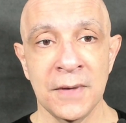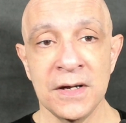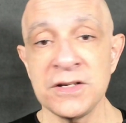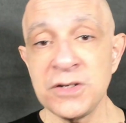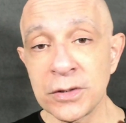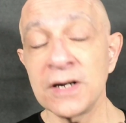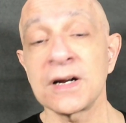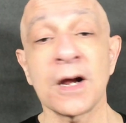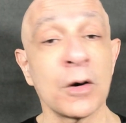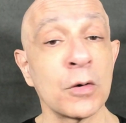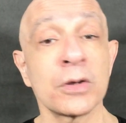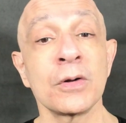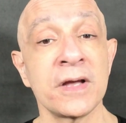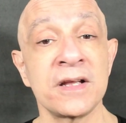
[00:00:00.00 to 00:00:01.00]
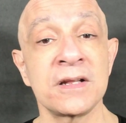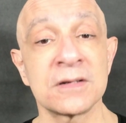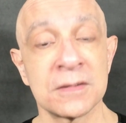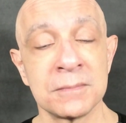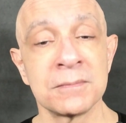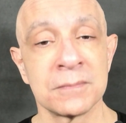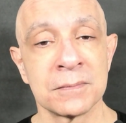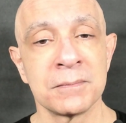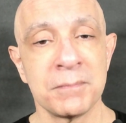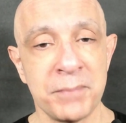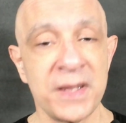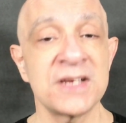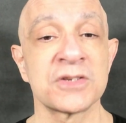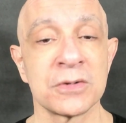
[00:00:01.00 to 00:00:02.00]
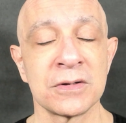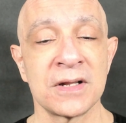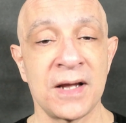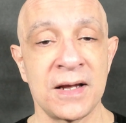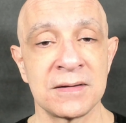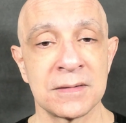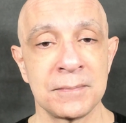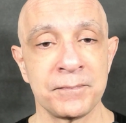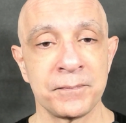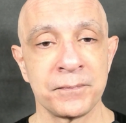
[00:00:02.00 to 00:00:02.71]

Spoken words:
And you can calculate based on that.